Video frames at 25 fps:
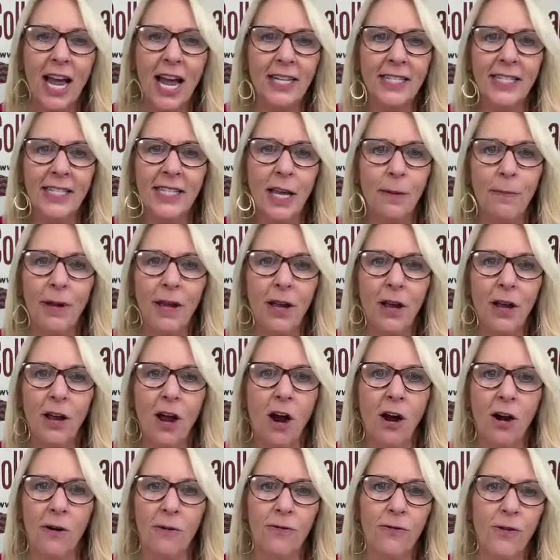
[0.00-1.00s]
as
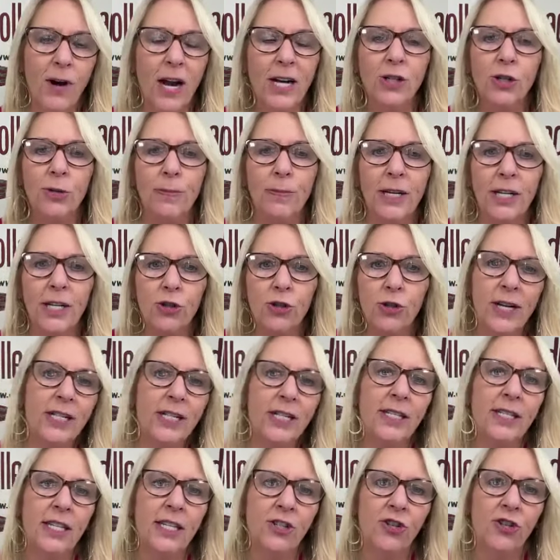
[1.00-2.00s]
are freshmen
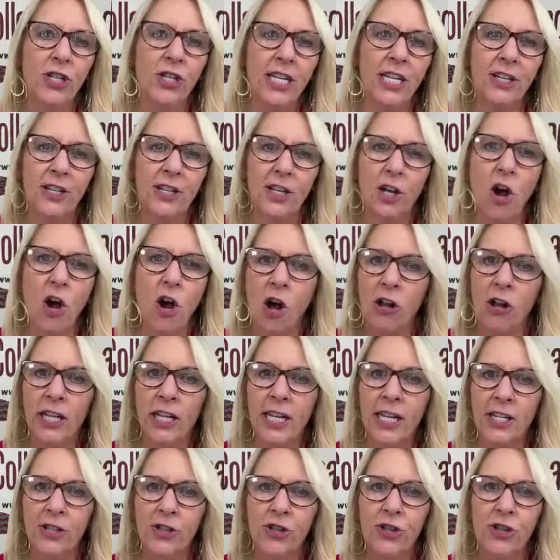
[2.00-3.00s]
transitioning to
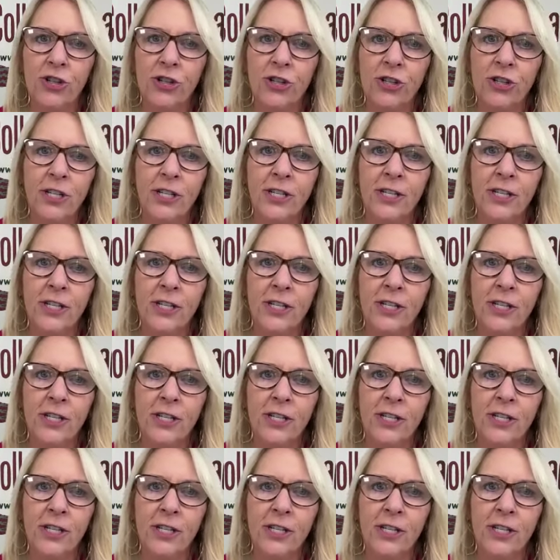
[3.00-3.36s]
college?